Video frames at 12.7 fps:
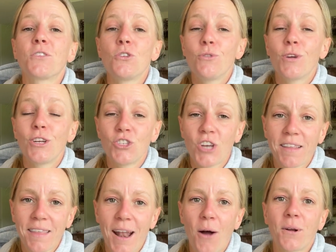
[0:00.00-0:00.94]
So you can
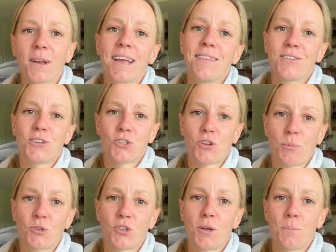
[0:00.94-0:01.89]
check that out in the
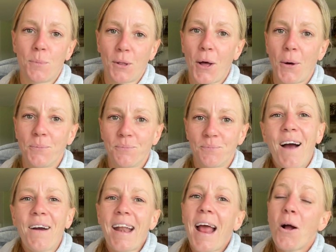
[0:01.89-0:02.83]
description below.
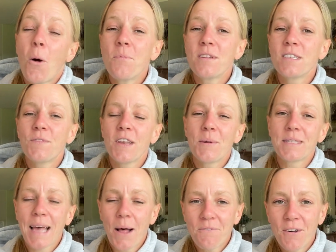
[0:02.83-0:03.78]
All right, I hope this video
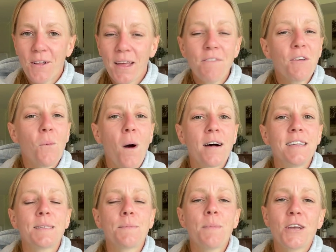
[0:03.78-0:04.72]
was helpful. If it
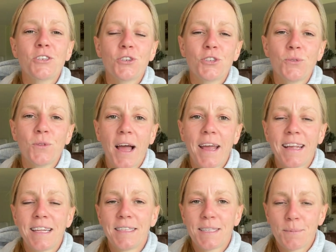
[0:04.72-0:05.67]
was, make sure to
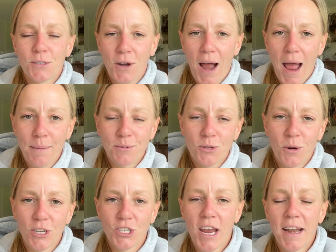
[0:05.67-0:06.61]
like and subscribe to
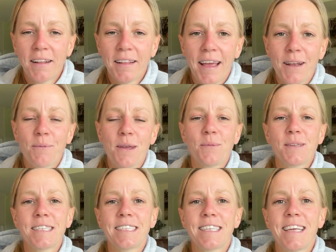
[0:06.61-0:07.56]
our channel and we
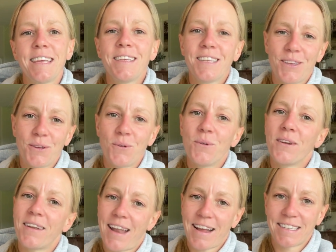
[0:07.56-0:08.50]
will see you
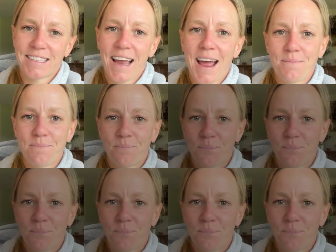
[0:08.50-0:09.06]
next time.